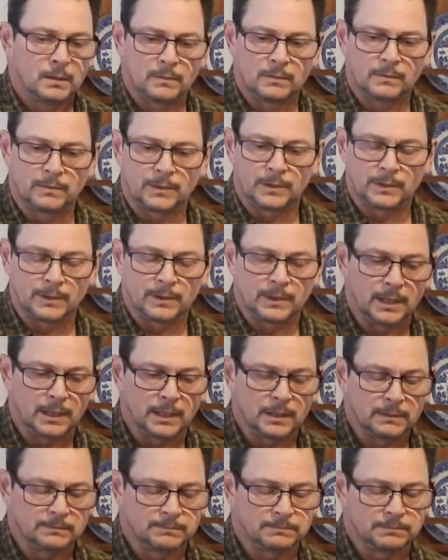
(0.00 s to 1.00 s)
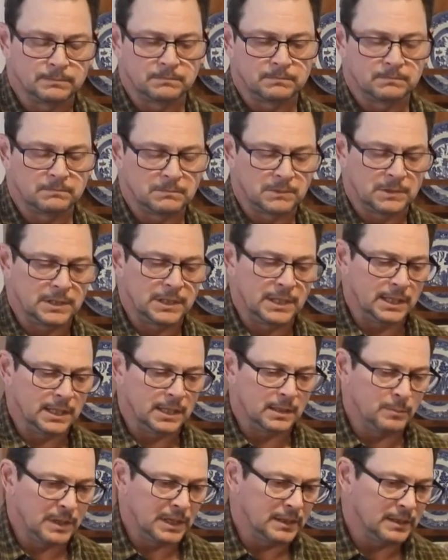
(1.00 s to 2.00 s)
For cleaning
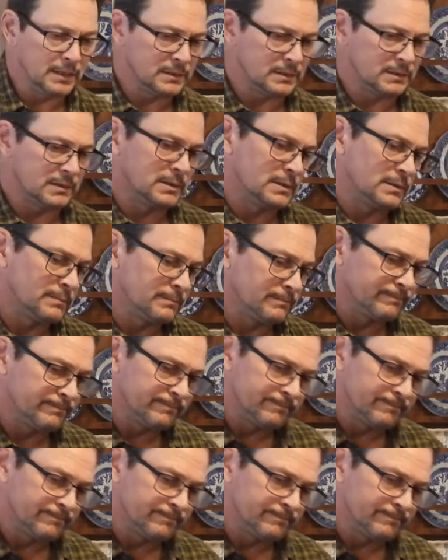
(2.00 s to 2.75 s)
and maintenance,